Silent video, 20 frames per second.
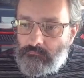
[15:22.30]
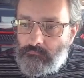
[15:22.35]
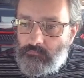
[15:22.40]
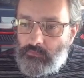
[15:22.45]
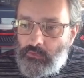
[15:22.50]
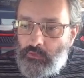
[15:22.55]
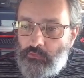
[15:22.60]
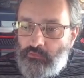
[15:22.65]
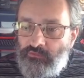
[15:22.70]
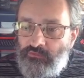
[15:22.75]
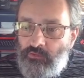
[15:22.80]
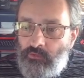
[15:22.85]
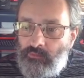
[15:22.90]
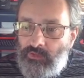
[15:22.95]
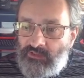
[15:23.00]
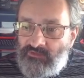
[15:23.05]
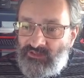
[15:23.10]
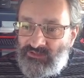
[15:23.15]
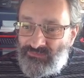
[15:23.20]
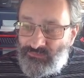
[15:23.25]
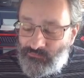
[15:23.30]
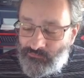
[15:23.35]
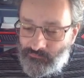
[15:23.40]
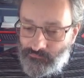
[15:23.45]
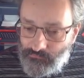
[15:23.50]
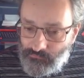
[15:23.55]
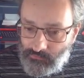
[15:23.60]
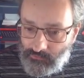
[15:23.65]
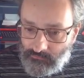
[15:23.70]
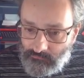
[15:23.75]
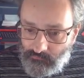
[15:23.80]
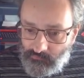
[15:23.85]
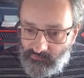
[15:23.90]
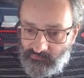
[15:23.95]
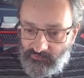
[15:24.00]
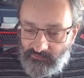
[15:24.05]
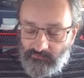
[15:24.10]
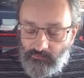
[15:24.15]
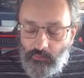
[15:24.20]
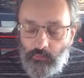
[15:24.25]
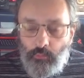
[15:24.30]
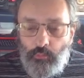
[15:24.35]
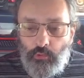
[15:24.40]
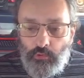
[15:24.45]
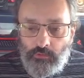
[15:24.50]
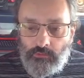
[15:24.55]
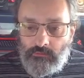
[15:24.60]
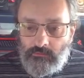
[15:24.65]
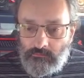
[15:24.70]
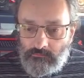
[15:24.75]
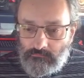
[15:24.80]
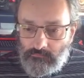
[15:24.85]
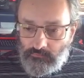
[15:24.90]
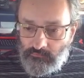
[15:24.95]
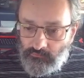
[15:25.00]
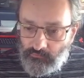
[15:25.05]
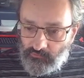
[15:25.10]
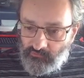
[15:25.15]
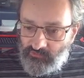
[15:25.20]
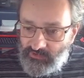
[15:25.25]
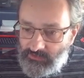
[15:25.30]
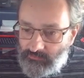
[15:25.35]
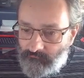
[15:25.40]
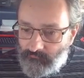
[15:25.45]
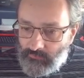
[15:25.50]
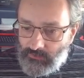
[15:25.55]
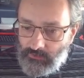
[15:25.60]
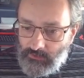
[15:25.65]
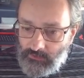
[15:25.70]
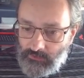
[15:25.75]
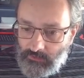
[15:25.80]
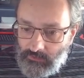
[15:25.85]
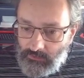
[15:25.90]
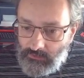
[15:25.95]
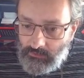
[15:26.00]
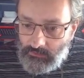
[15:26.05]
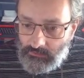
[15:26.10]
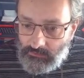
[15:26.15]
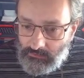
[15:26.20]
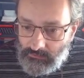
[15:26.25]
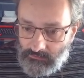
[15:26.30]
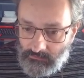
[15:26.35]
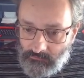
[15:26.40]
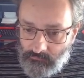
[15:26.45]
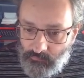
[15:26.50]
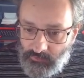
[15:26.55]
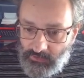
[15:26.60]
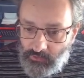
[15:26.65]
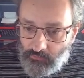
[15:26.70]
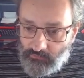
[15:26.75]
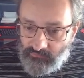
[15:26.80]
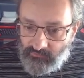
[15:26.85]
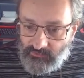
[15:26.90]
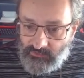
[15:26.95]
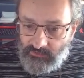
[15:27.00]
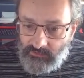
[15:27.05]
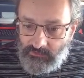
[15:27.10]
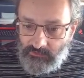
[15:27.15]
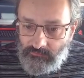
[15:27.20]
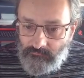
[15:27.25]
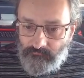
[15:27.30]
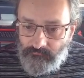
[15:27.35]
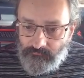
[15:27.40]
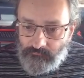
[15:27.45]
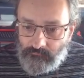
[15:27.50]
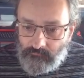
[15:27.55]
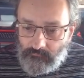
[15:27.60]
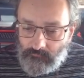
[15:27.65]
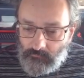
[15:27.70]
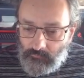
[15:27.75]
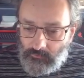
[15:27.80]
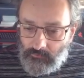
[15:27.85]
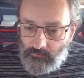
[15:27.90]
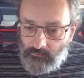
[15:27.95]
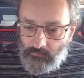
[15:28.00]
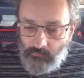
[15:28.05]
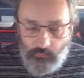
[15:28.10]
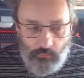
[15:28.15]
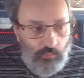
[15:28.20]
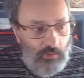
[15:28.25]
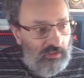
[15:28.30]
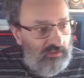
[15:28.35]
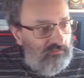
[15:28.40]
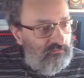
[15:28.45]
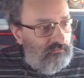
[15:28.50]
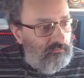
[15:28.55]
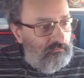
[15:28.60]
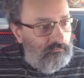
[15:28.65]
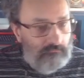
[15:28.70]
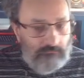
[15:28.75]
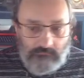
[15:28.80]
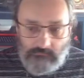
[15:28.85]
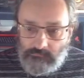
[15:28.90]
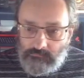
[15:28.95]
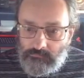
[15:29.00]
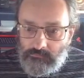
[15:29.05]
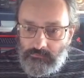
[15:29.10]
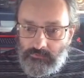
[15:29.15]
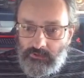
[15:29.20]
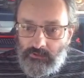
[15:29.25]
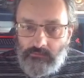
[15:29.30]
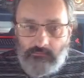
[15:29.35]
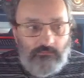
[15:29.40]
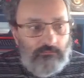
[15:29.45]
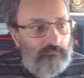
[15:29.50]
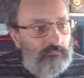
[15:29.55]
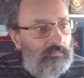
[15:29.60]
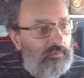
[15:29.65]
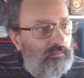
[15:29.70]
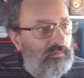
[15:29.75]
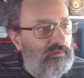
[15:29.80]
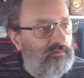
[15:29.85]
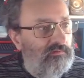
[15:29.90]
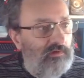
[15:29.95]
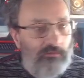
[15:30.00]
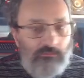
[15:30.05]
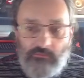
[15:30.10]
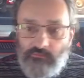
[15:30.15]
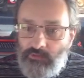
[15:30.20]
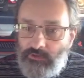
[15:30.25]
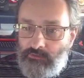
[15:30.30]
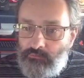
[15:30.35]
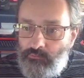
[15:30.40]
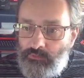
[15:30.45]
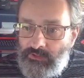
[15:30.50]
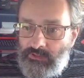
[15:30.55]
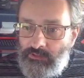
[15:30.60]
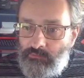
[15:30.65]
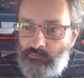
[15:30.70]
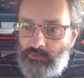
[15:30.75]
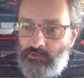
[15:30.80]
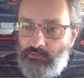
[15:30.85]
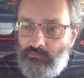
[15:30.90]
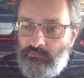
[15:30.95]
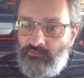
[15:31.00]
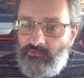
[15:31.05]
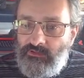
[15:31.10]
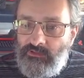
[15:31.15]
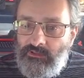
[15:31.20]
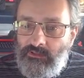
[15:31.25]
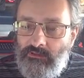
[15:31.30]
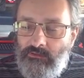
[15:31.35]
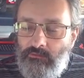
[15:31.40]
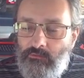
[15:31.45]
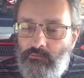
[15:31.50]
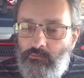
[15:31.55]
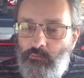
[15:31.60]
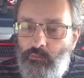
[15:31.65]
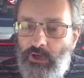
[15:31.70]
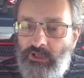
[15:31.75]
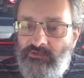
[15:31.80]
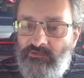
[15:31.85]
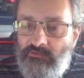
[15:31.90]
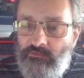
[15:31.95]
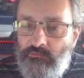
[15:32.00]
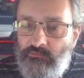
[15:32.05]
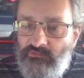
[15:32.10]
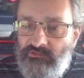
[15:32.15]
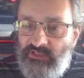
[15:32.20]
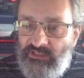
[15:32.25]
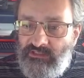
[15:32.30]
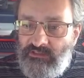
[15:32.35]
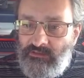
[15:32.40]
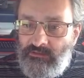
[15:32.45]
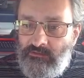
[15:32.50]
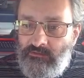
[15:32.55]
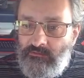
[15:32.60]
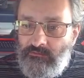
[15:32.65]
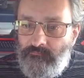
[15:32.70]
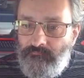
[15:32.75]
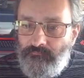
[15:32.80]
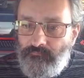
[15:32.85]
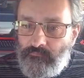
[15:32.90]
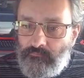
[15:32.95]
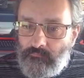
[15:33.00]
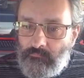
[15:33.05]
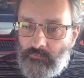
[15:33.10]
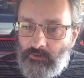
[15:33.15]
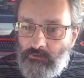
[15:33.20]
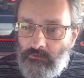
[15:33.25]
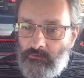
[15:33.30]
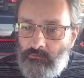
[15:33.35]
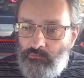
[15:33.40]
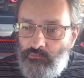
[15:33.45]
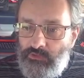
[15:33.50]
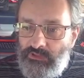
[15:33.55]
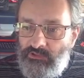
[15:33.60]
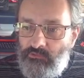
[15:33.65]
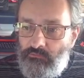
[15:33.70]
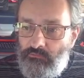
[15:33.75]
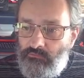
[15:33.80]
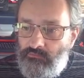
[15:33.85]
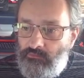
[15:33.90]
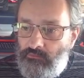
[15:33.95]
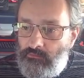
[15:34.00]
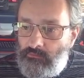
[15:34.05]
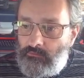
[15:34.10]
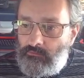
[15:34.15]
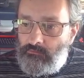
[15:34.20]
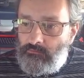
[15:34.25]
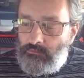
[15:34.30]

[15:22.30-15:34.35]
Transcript: go sub execute fouille, which is a run searching. We go there, wait. Yeah, maybe if I could correct. We go there, wait 2 seconds, and we do the